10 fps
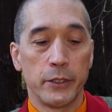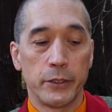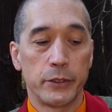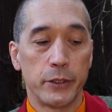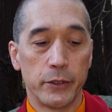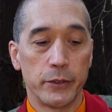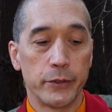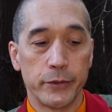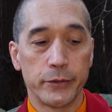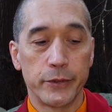
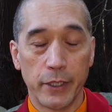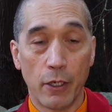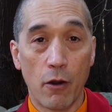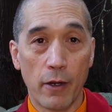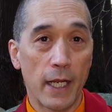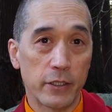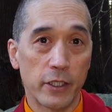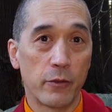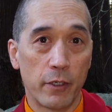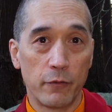So there are actually
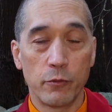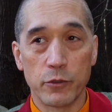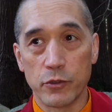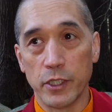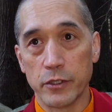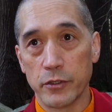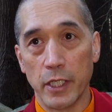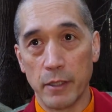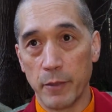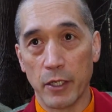quite a few retreats
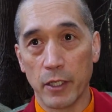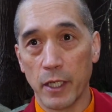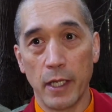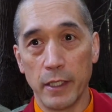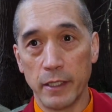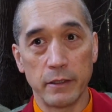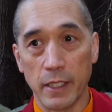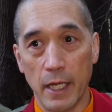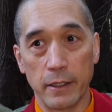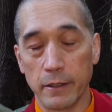in America and in
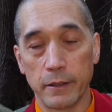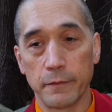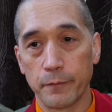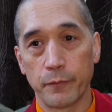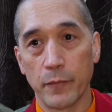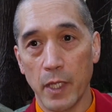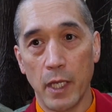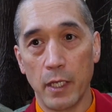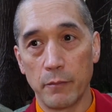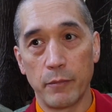Canada,
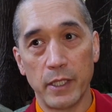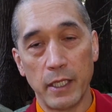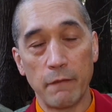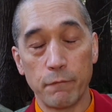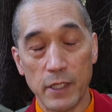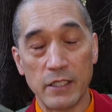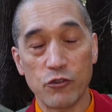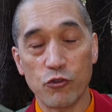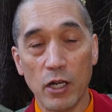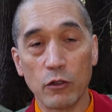but they
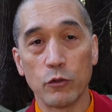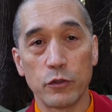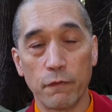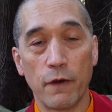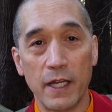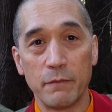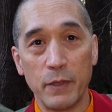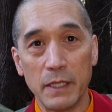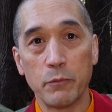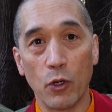struggle to find
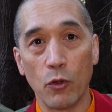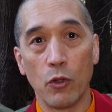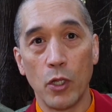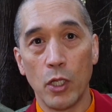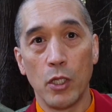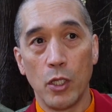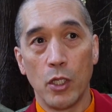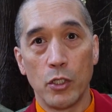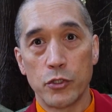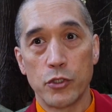people
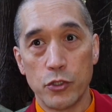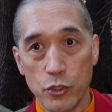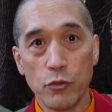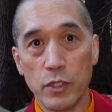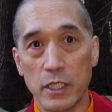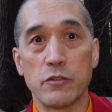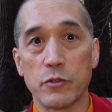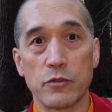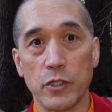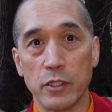to do these
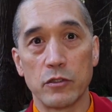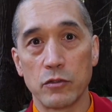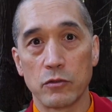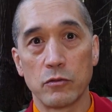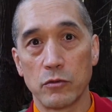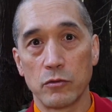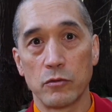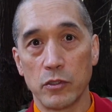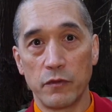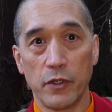retreats.
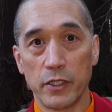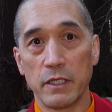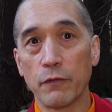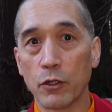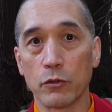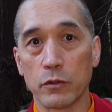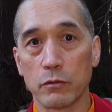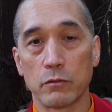It's very difficult.